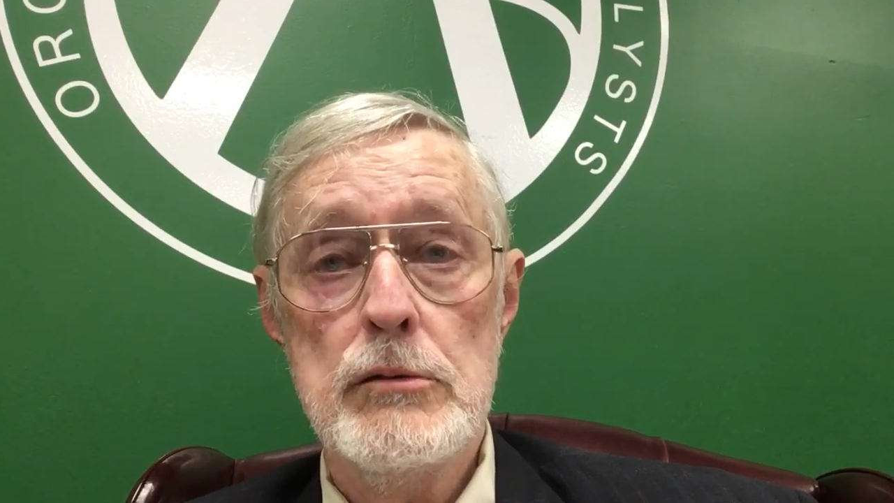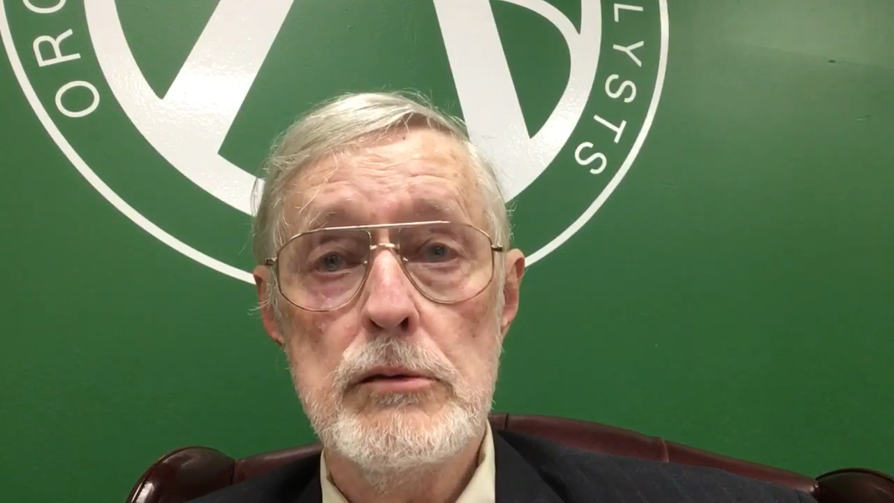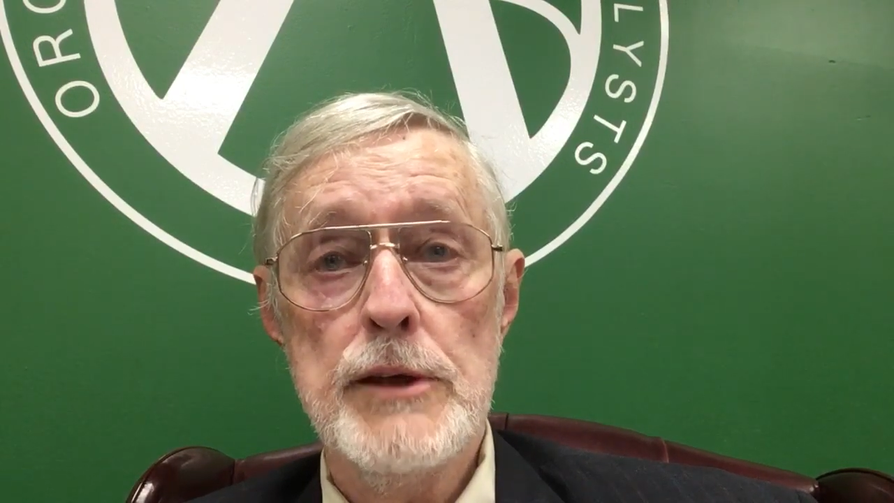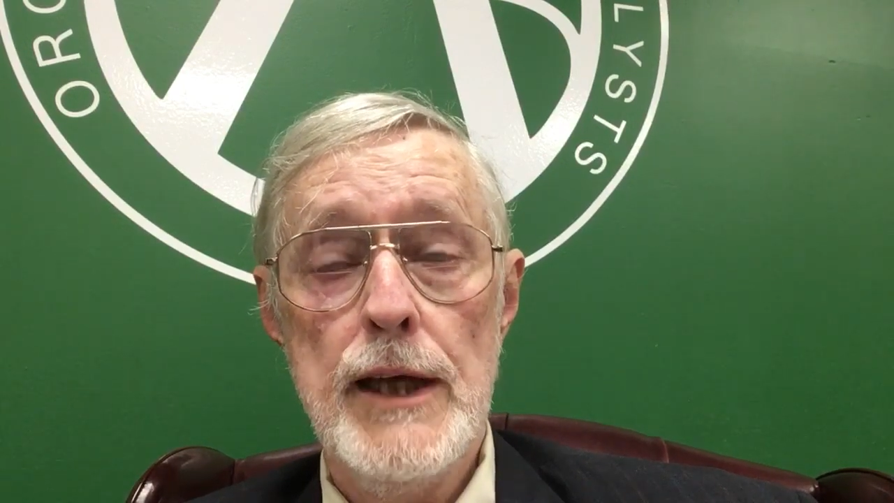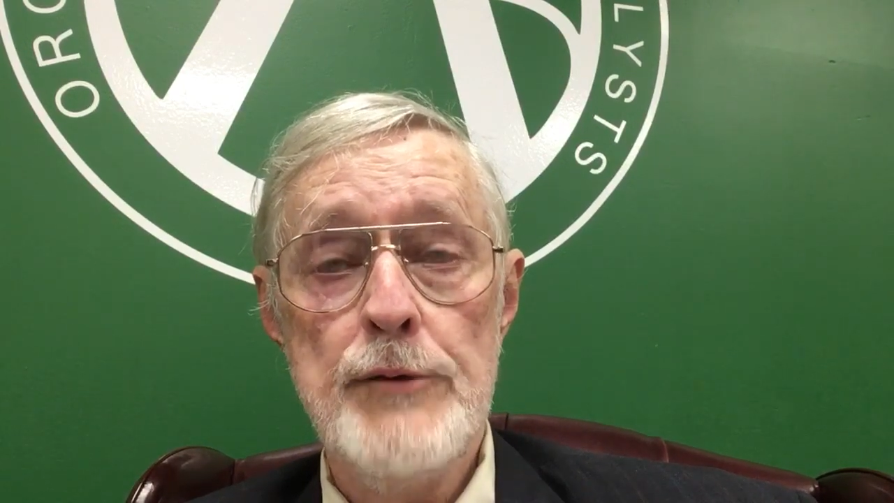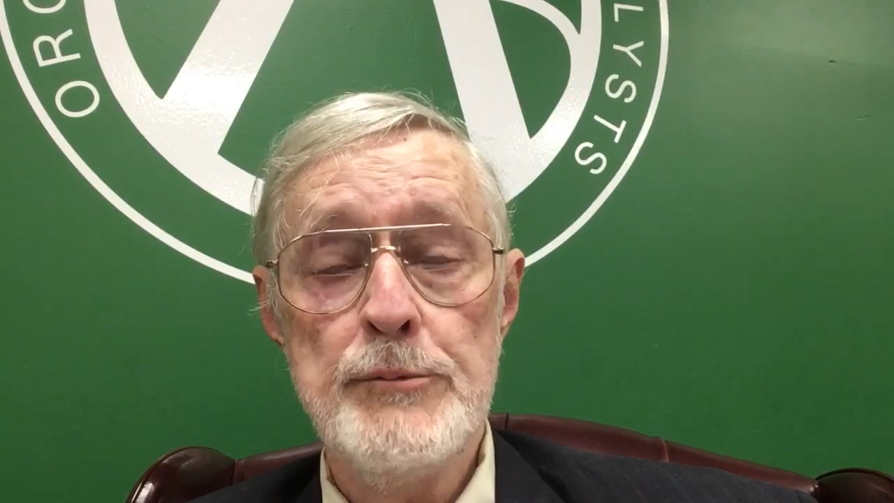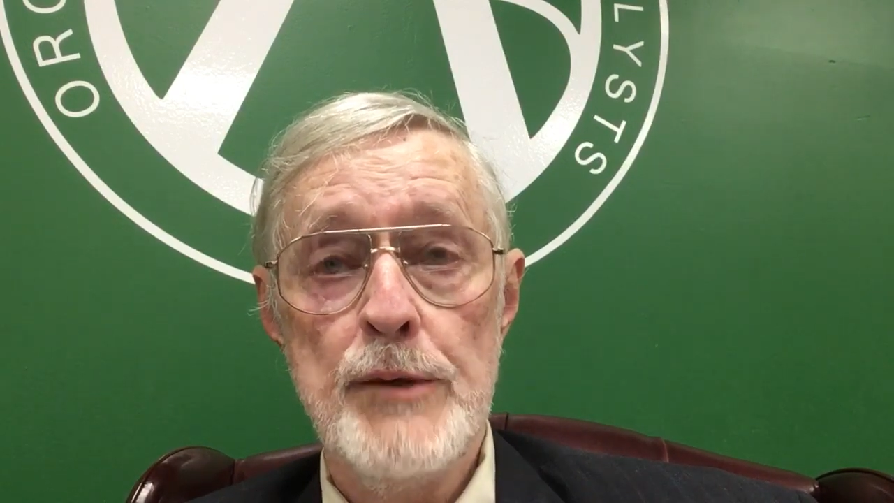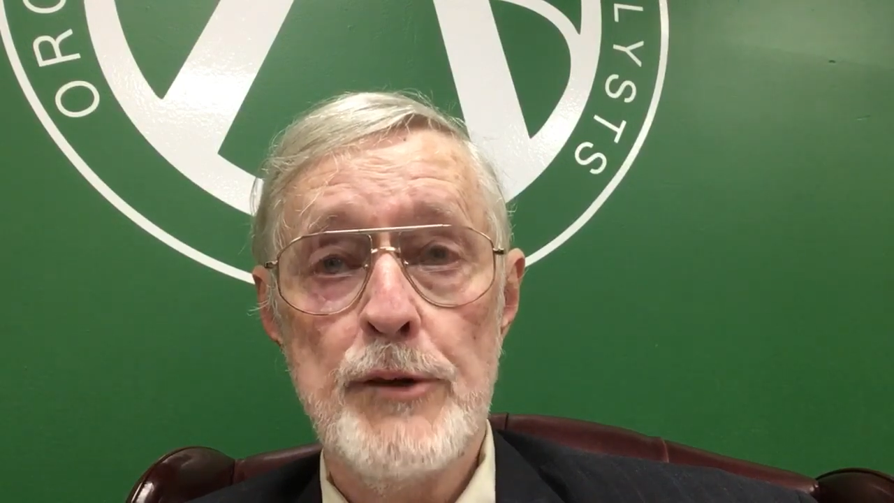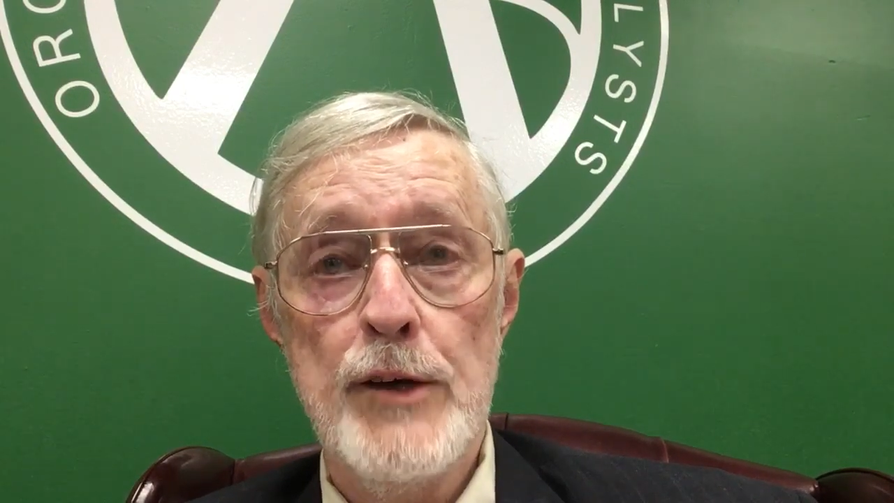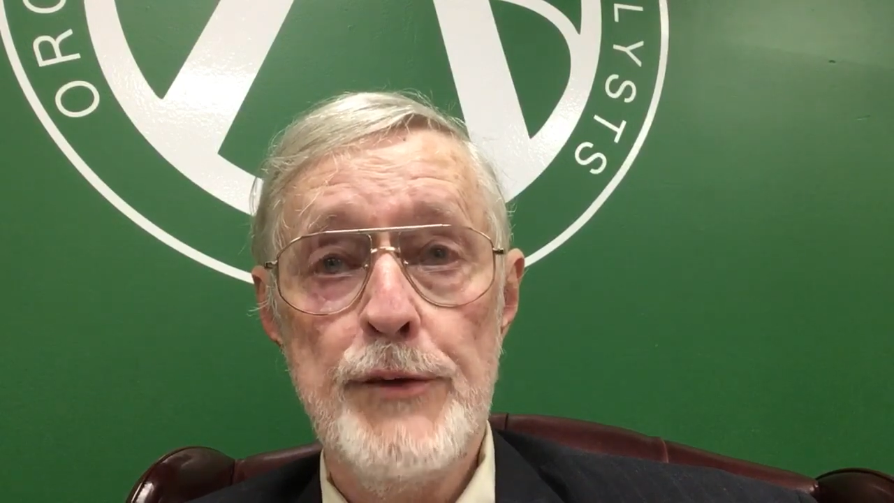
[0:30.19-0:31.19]
they haven't
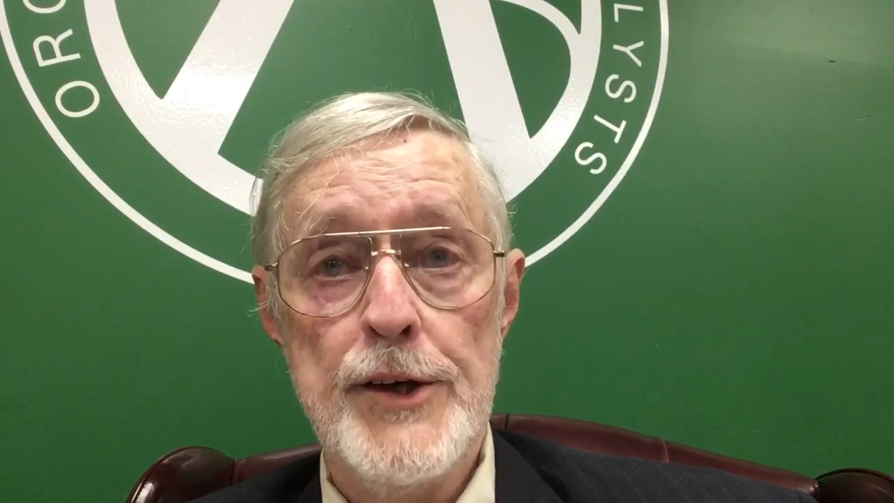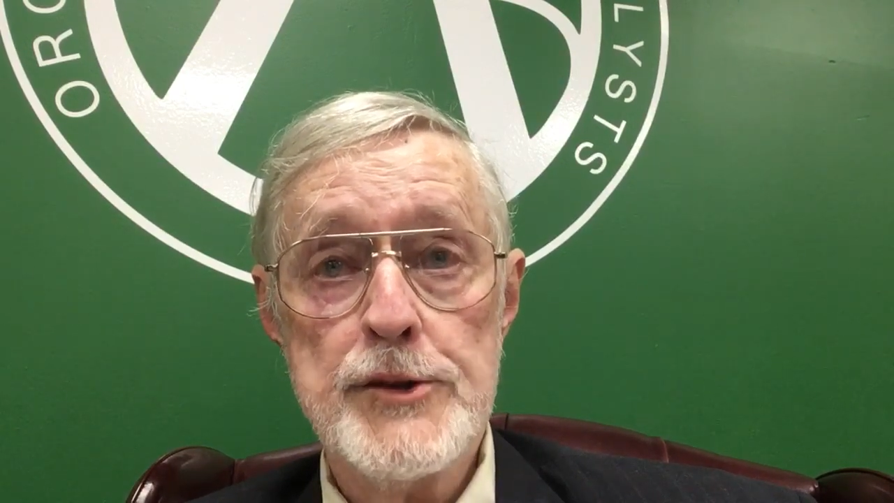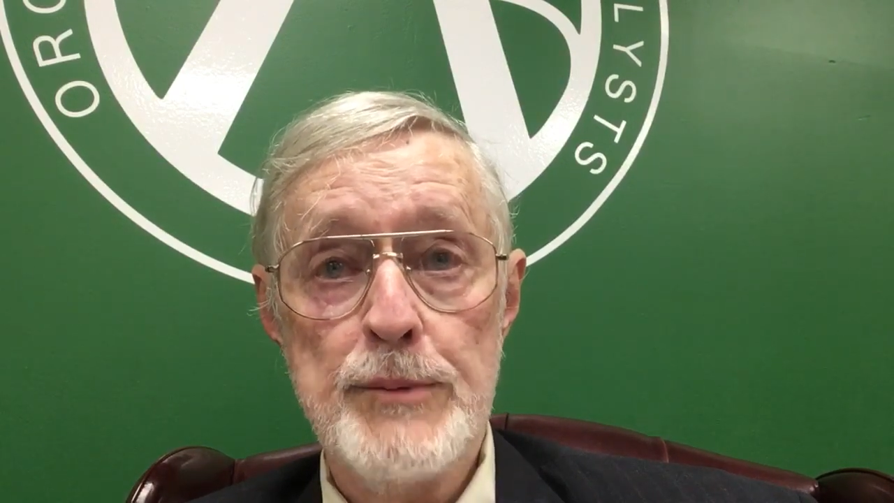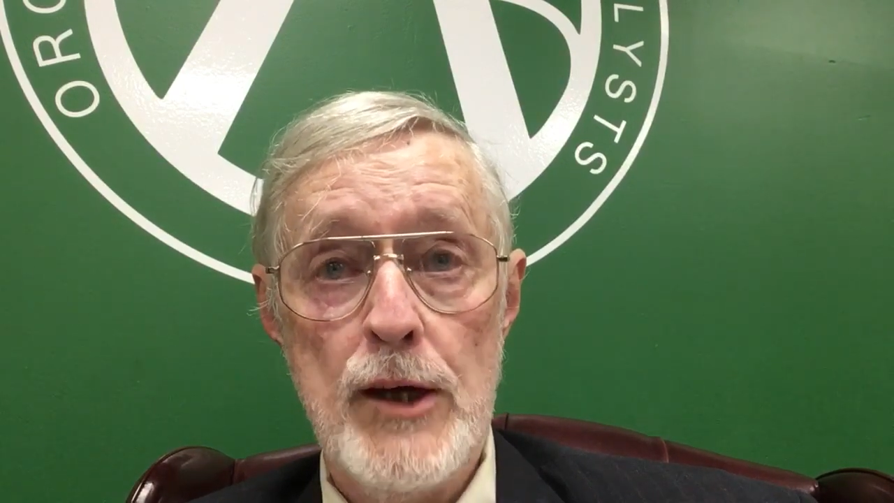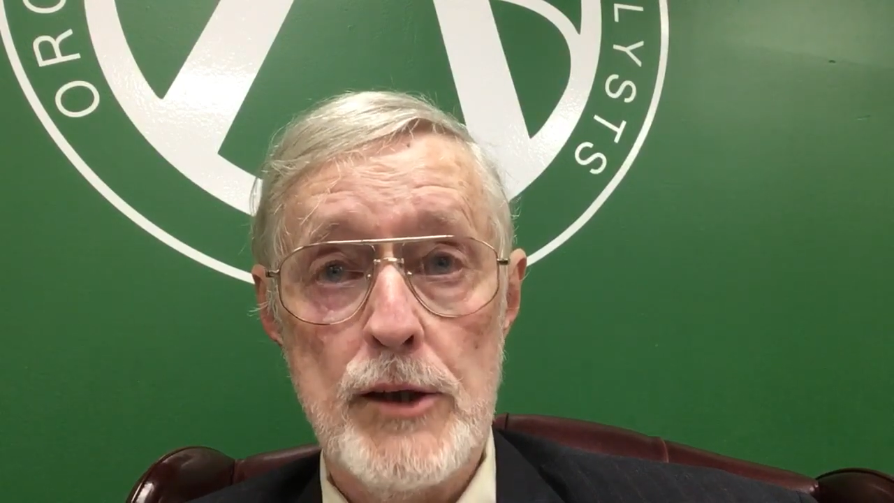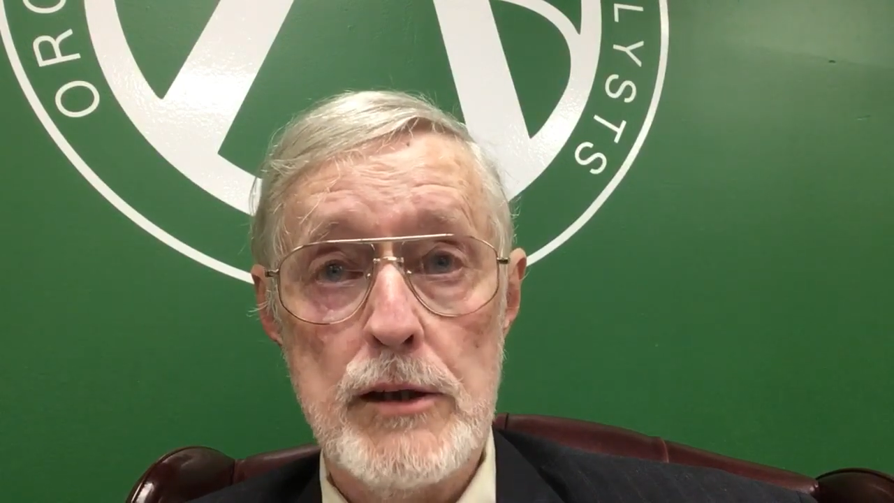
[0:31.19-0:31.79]
been very fast about it.